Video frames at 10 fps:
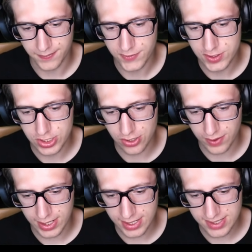
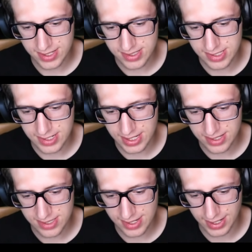So as it
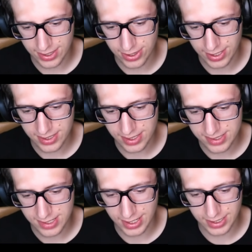stands, I think
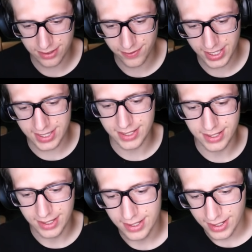that's kind of it.
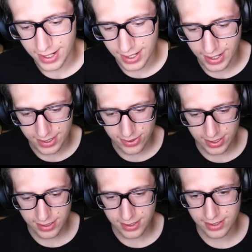I
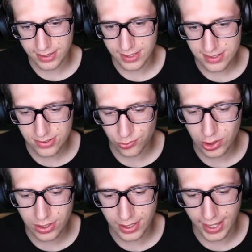think this
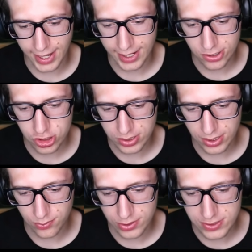wall actually
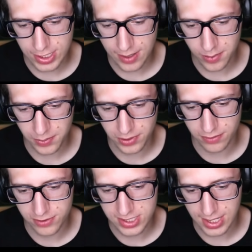was capable
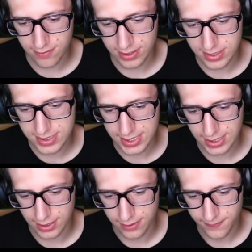of saving the city.